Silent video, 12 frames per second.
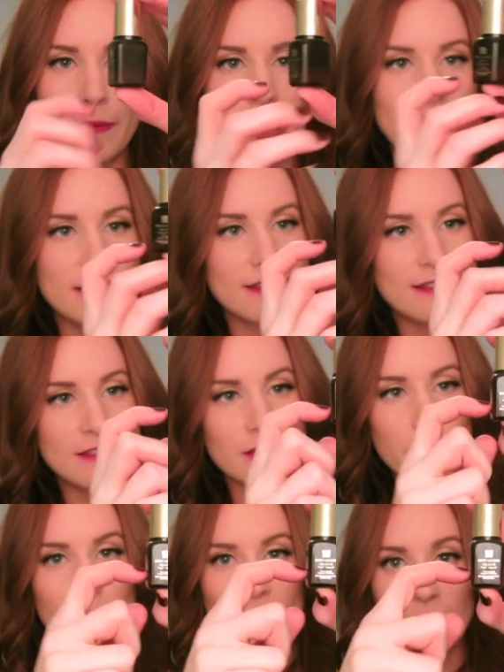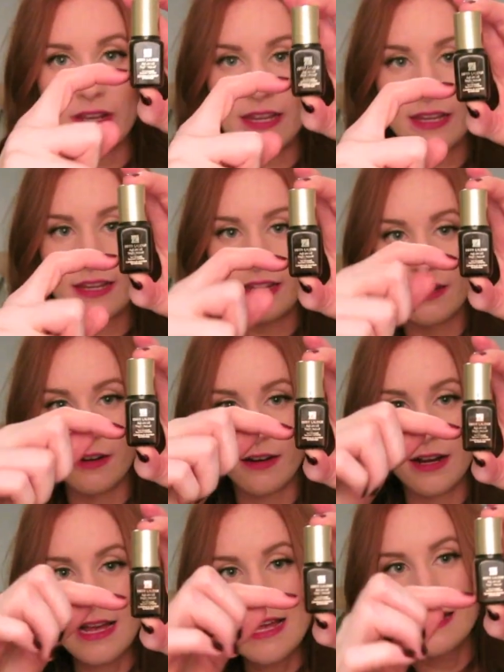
but it's to about here.